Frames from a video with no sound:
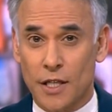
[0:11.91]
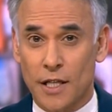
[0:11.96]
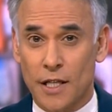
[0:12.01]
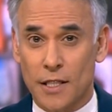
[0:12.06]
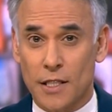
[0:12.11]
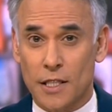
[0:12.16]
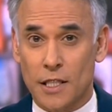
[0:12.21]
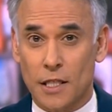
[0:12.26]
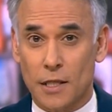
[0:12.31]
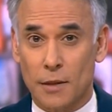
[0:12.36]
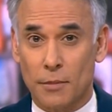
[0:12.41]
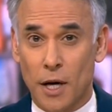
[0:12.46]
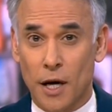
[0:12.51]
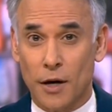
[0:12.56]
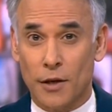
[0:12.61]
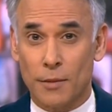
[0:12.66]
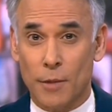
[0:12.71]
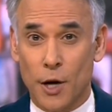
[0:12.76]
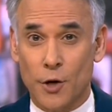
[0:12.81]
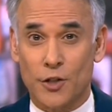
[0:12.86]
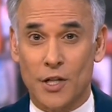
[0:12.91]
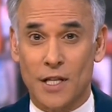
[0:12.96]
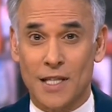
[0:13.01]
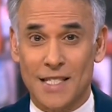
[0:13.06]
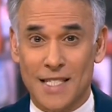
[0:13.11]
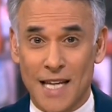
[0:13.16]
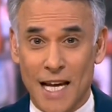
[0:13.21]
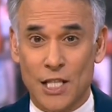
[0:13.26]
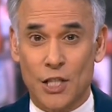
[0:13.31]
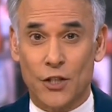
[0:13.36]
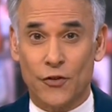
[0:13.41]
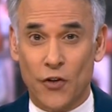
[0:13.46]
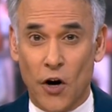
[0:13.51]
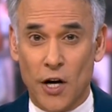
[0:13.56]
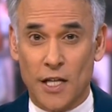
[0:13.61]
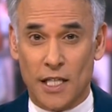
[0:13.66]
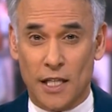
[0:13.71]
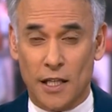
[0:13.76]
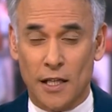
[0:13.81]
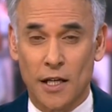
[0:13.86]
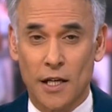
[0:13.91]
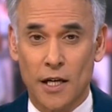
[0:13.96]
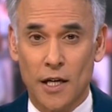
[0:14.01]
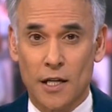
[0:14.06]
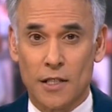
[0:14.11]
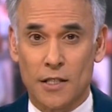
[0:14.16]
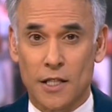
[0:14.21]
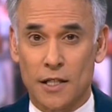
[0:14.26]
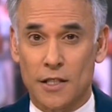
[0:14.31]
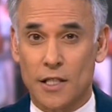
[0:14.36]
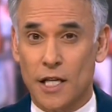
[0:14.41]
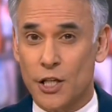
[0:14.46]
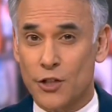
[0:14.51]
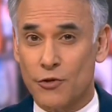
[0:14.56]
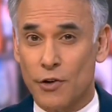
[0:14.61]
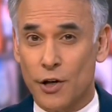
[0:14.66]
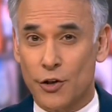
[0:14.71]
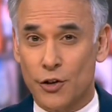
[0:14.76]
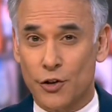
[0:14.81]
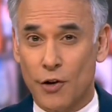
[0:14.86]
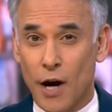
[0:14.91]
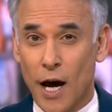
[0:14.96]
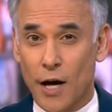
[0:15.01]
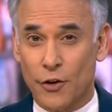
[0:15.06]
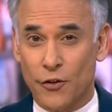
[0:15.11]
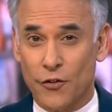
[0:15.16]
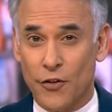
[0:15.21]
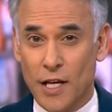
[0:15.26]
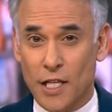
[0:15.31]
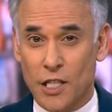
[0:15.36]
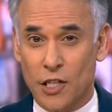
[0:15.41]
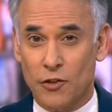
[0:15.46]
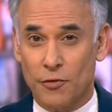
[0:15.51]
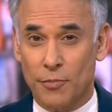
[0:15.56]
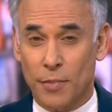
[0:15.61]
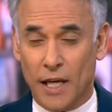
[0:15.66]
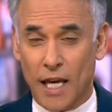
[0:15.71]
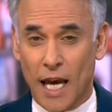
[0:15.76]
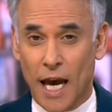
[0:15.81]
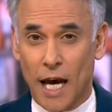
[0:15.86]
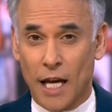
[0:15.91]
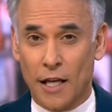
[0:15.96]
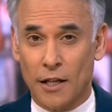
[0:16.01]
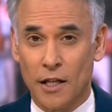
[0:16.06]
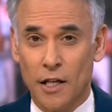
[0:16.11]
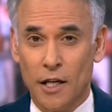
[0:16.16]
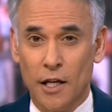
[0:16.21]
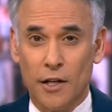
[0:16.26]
It's among the most intense fighting since Israel's ground offensive began.